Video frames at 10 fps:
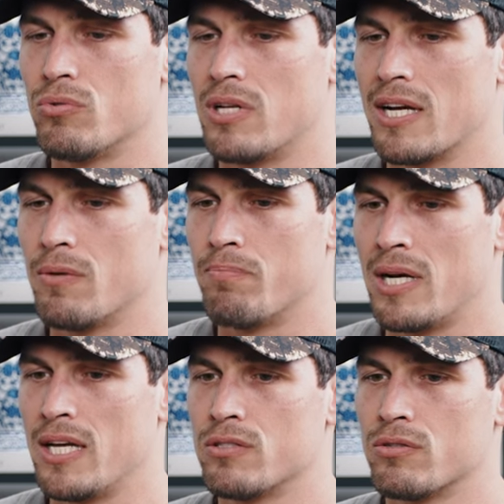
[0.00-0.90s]
was like a
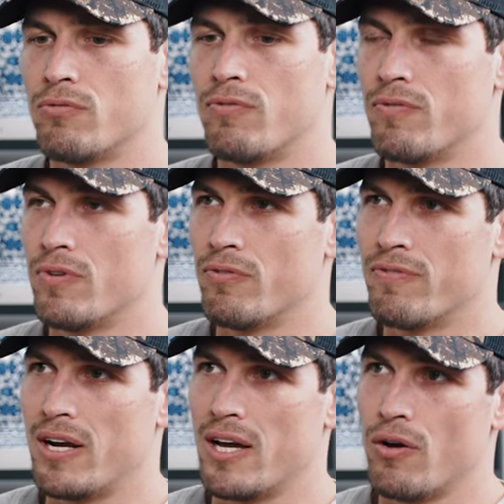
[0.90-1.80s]
place of it
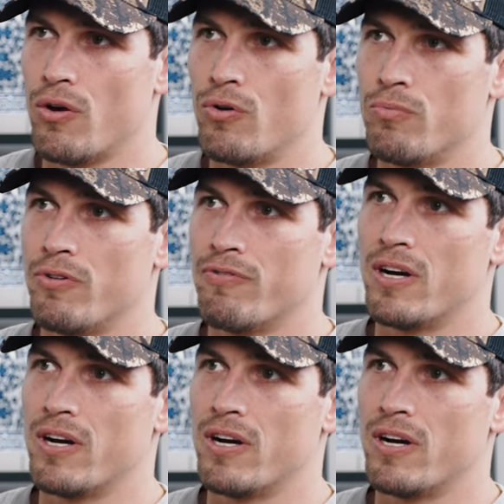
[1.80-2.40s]
felt like home it